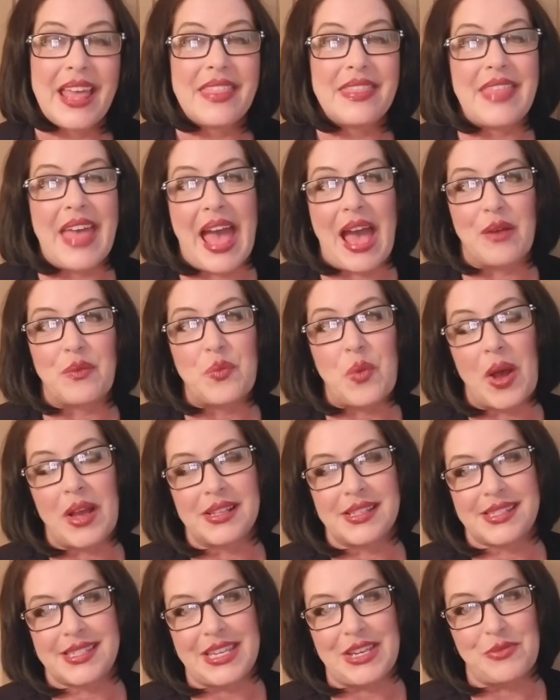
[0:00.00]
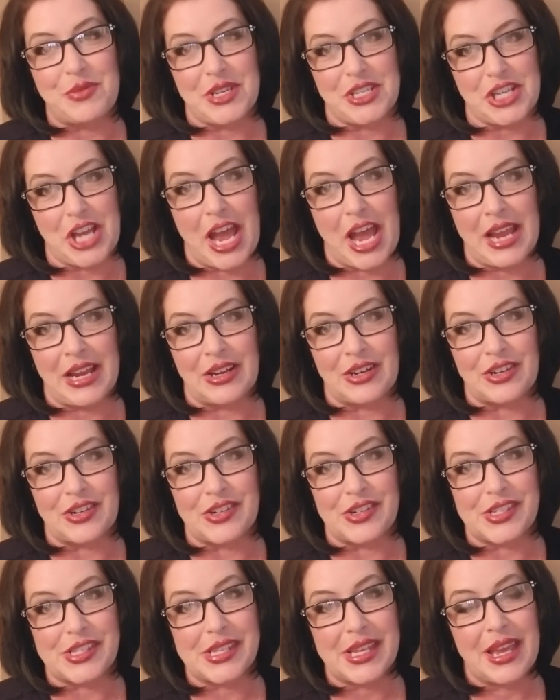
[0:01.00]
that once he
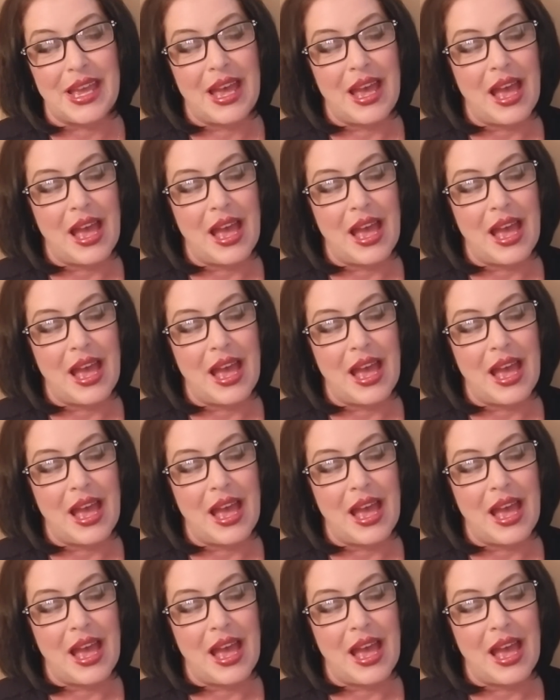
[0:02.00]
retires,